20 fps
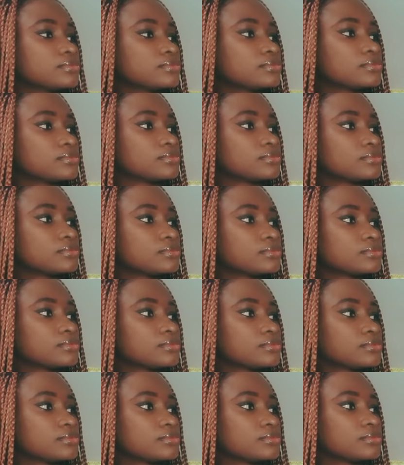
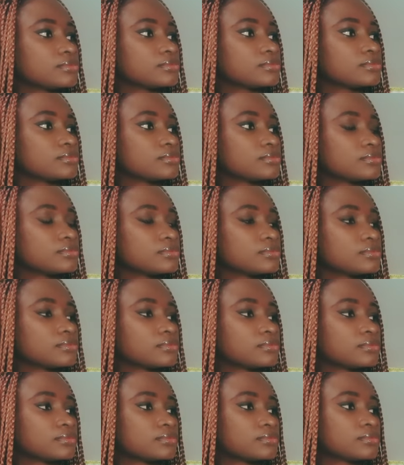
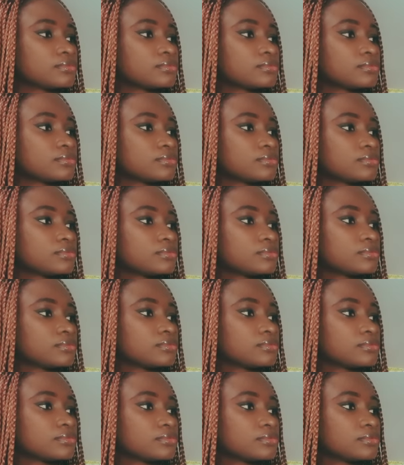
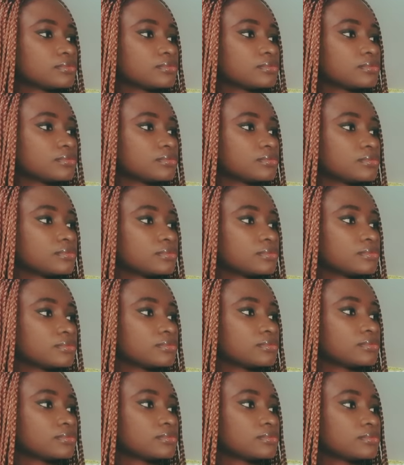
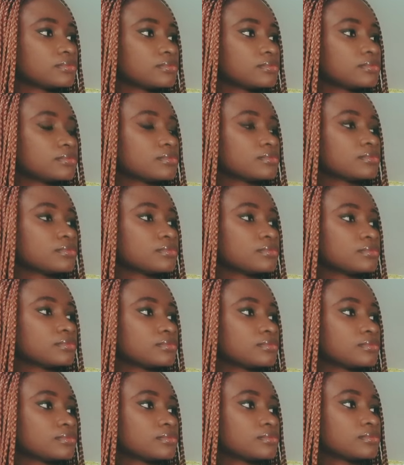
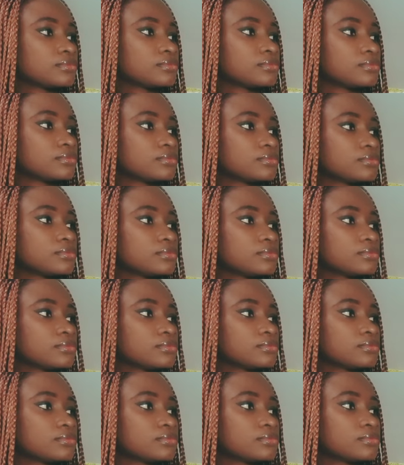
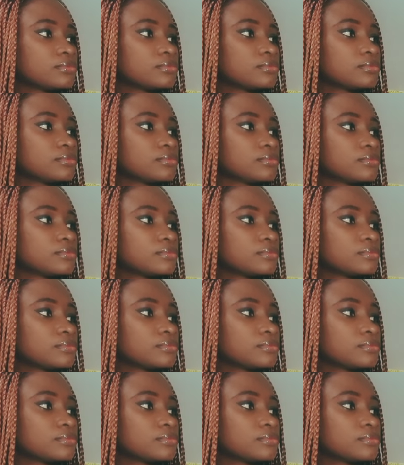This person isn't speaking.